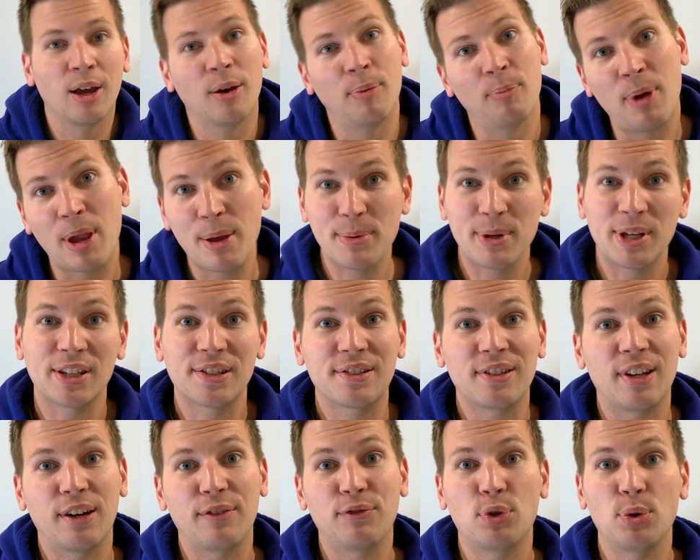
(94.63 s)
Maybe
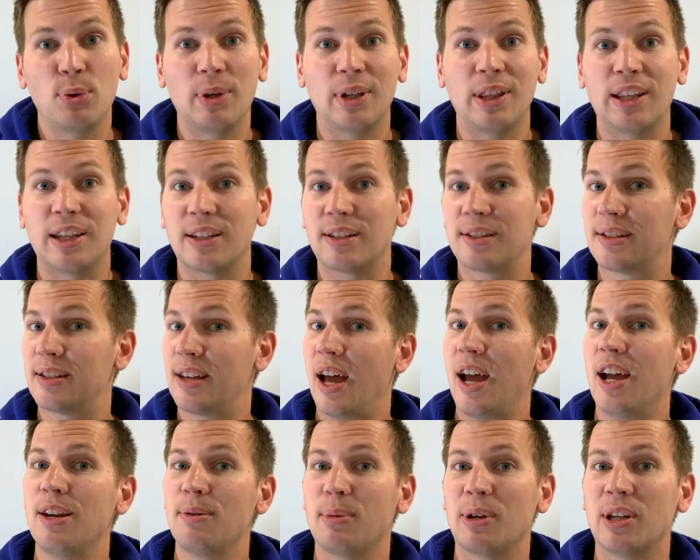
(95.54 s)
instead of doing the
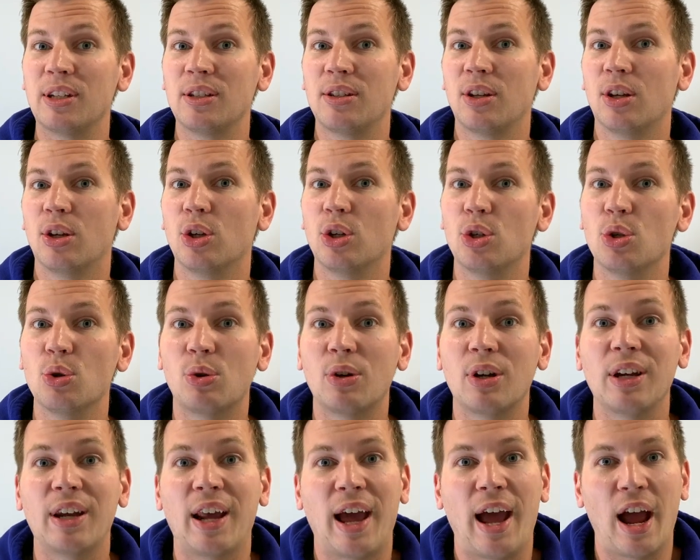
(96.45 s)
assignment, you
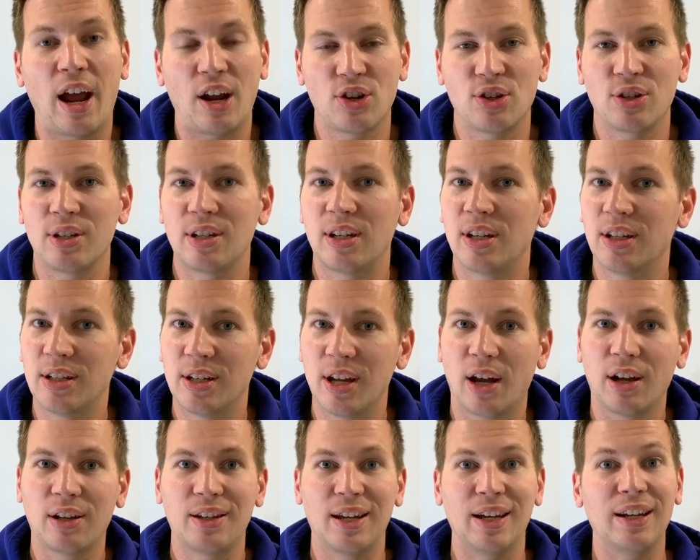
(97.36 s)
could actually
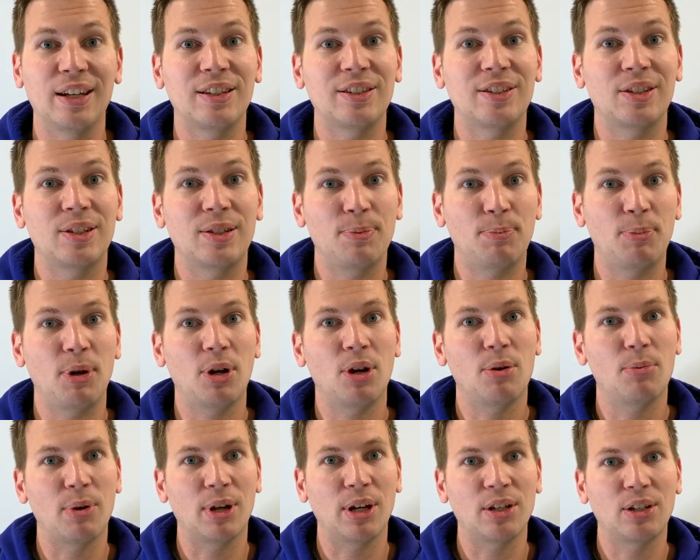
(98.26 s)
conduct an
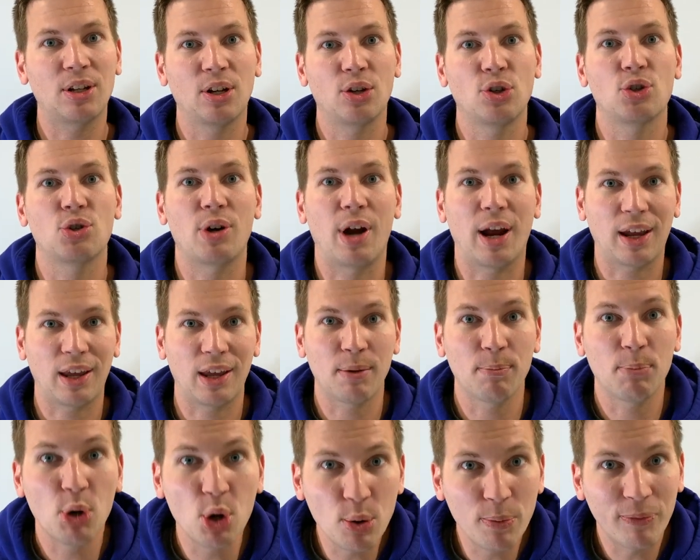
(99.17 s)
experiment tracking
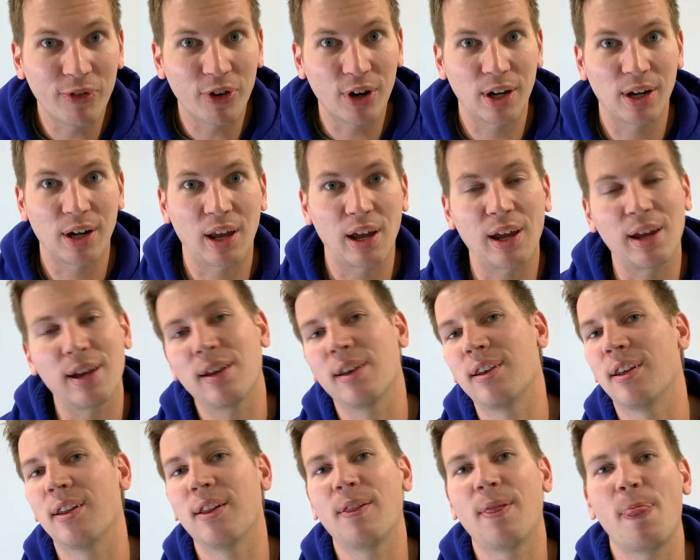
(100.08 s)
poop for a day.
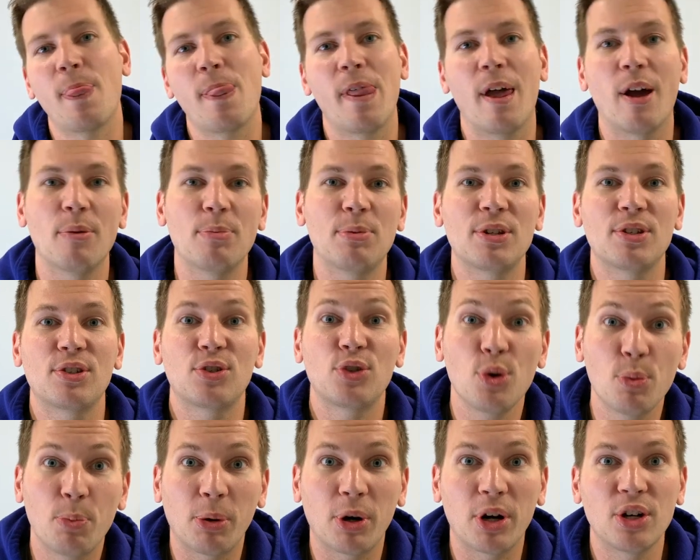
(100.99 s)
That would be
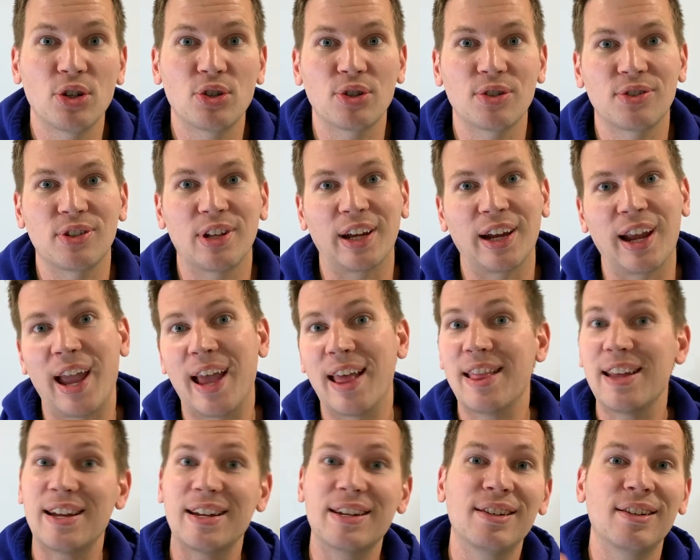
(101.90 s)
super interesting. And
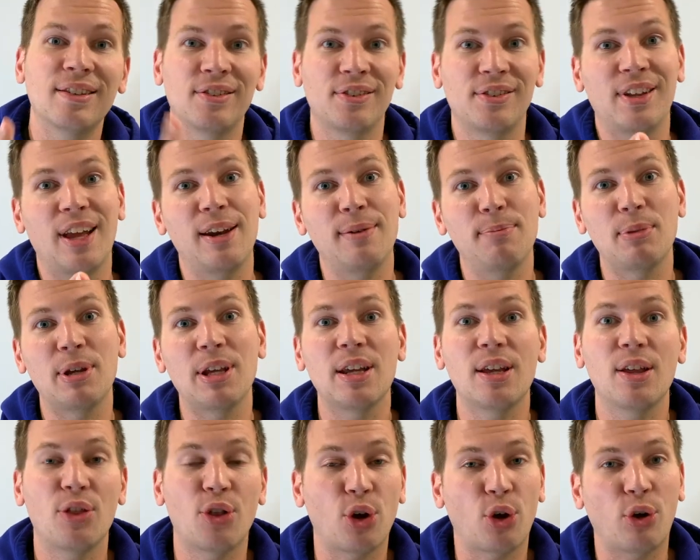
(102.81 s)
then send
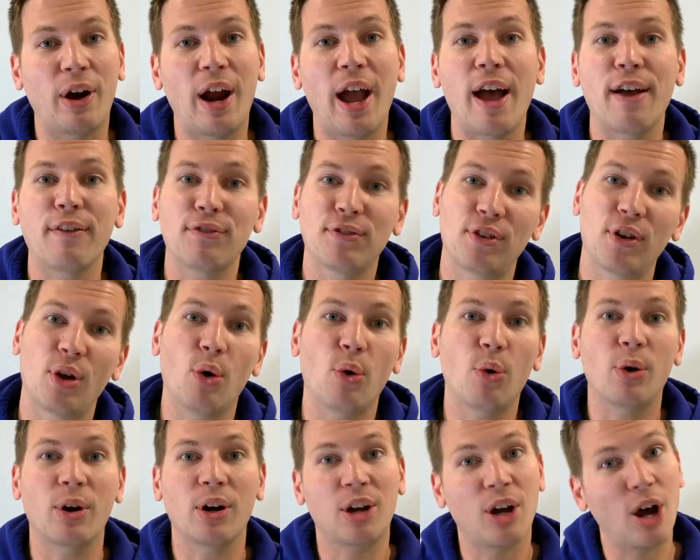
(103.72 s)
me the graphs
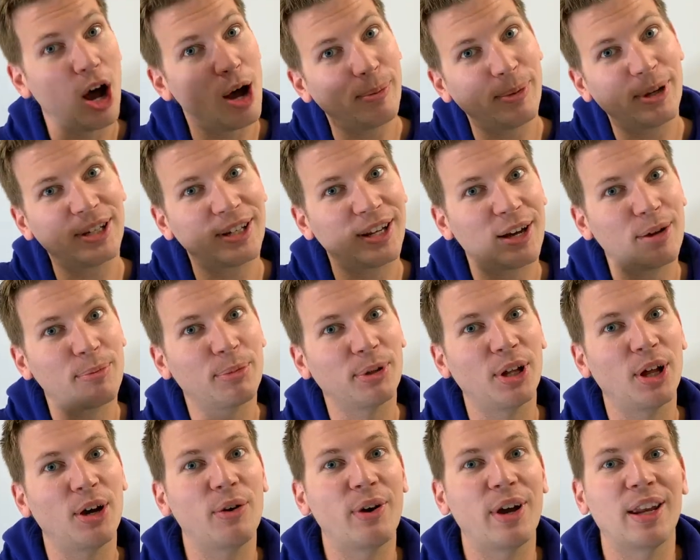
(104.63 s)
or comment down
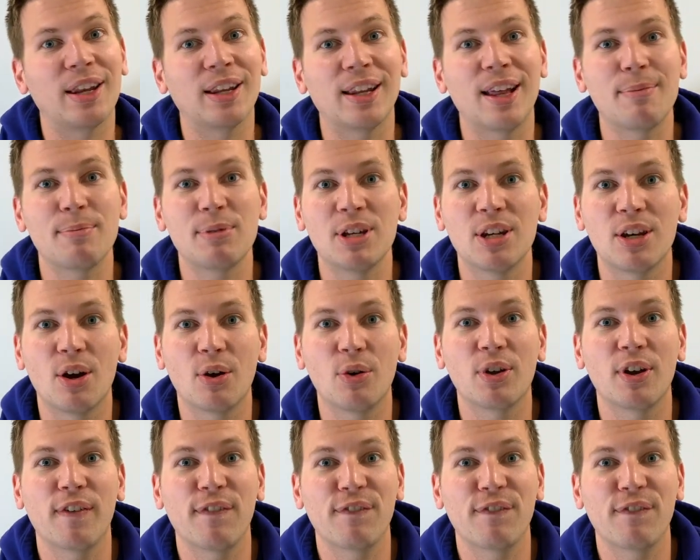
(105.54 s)
below and let me know your